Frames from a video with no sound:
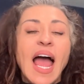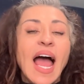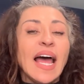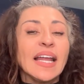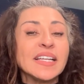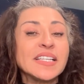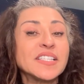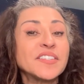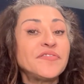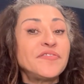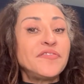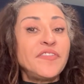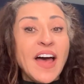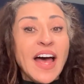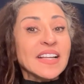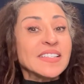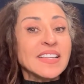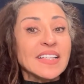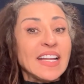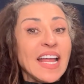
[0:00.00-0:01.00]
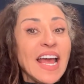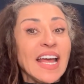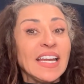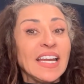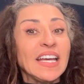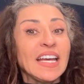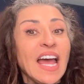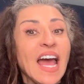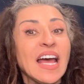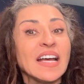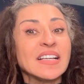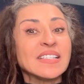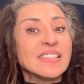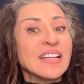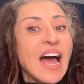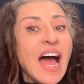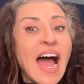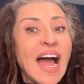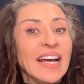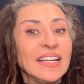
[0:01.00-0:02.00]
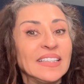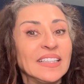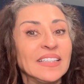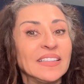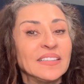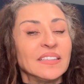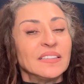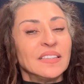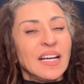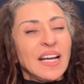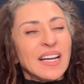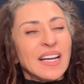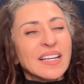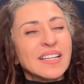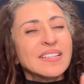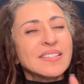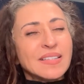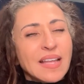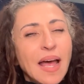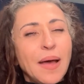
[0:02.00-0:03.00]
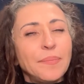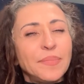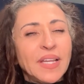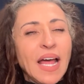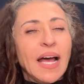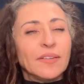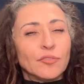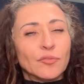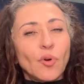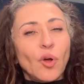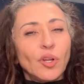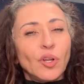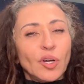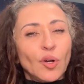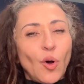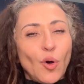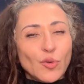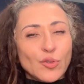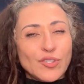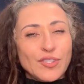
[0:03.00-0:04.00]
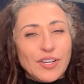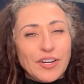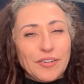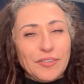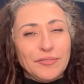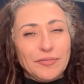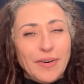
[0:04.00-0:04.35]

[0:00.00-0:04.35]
and as fascinating as I did, except that roller coaster